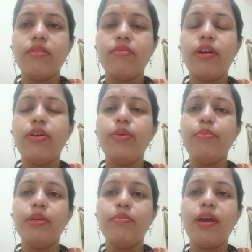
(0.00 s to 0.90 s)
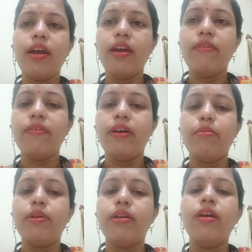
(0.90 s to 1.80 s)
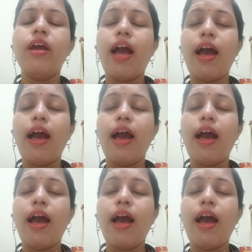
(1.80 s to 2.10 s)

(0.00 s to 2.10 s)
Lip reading: What do you mean by AFLP?